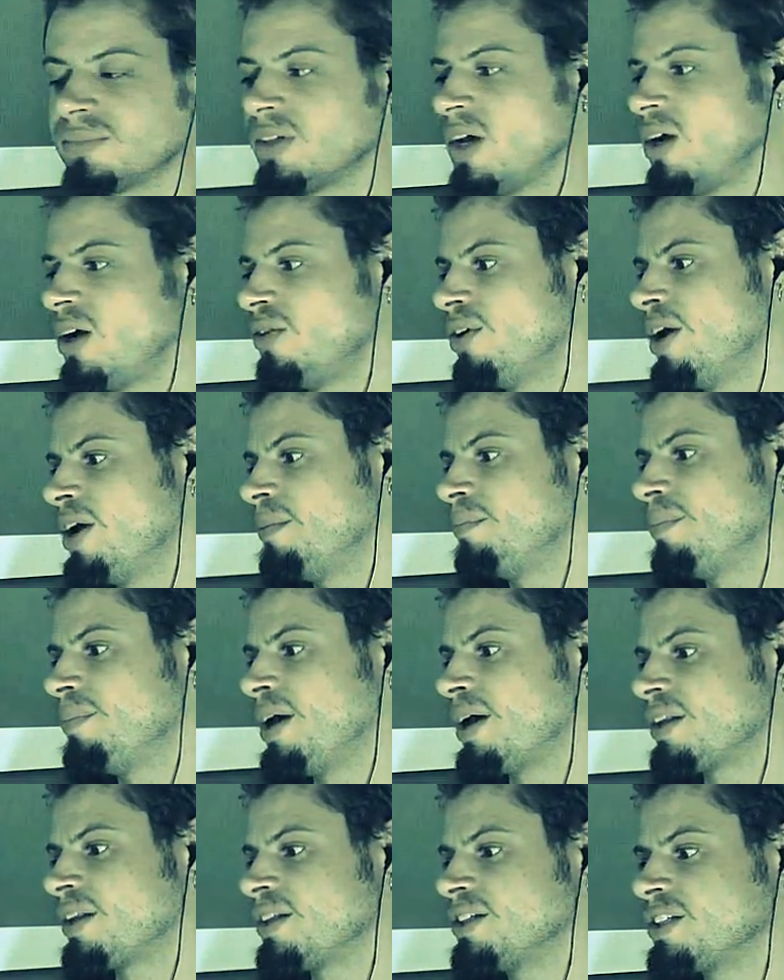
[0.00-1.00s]
All right,
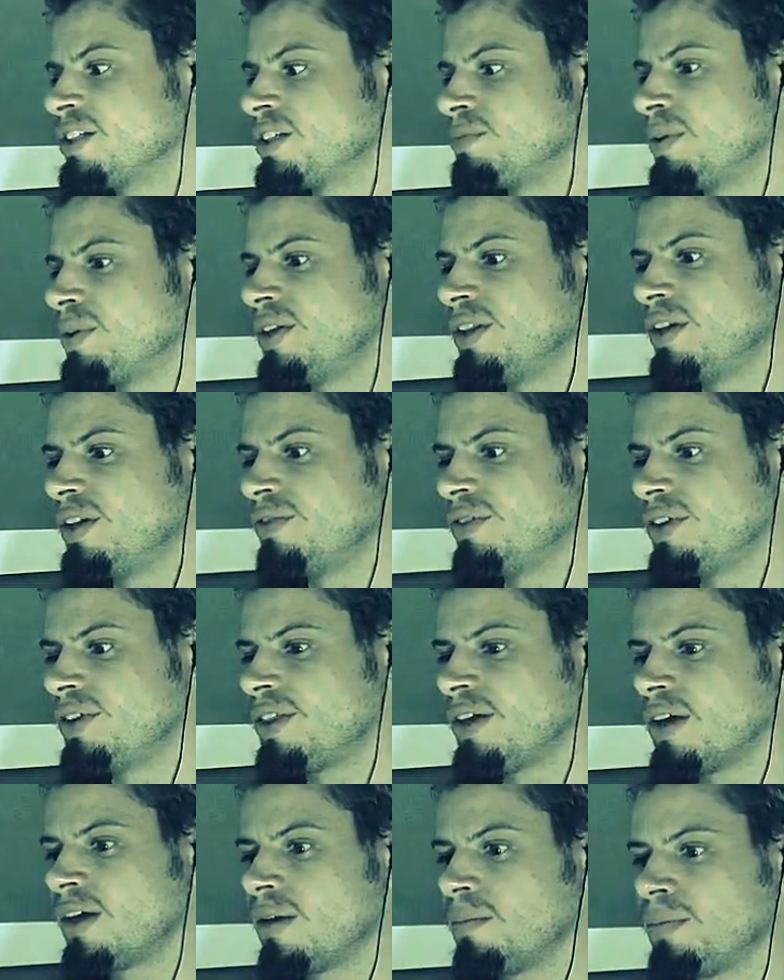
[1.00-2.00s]
back to speeding
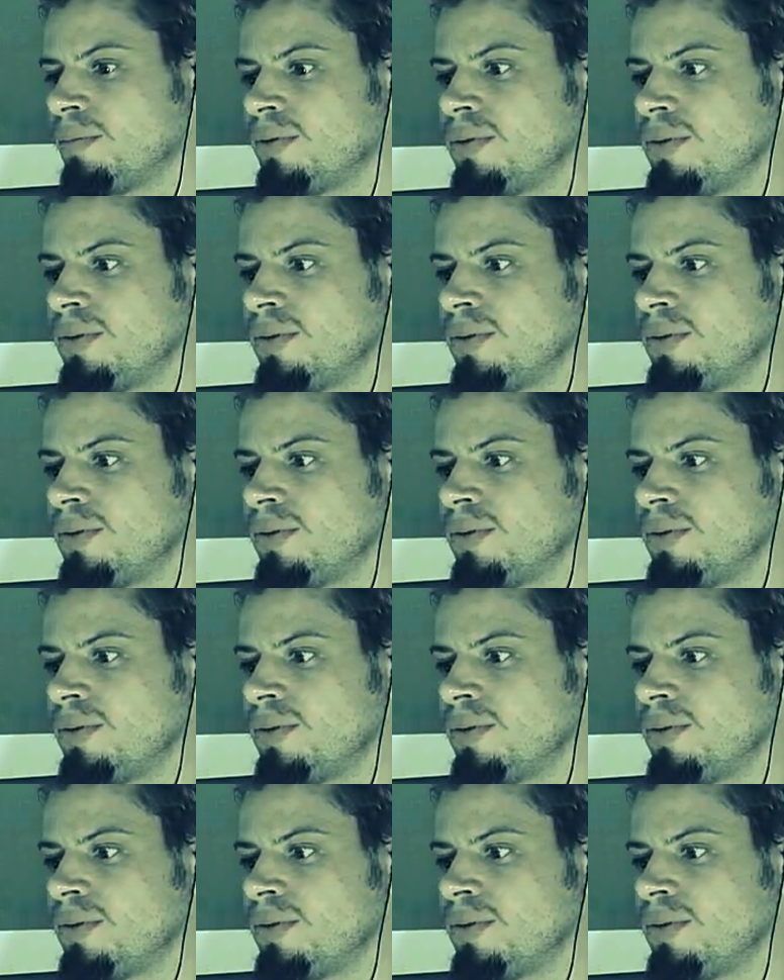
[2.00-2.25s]
everything up.